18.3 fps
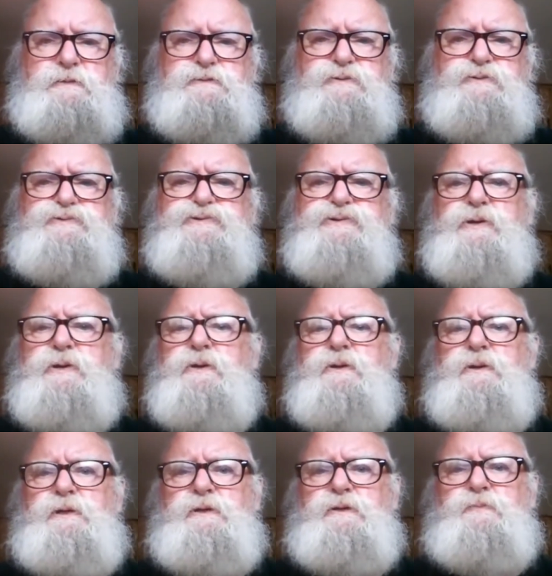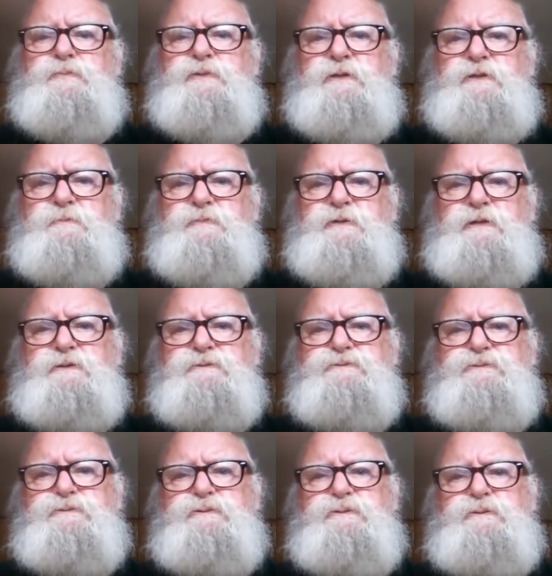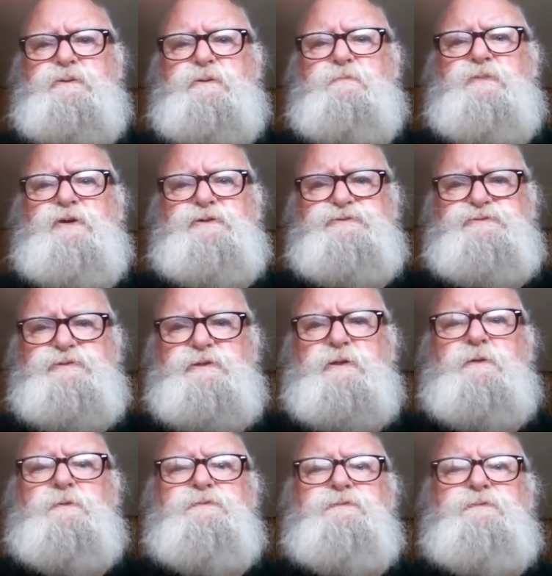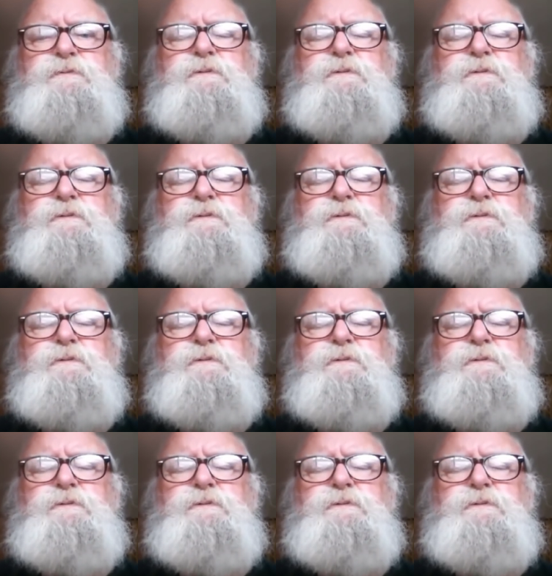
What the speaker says: to share a little bit about myself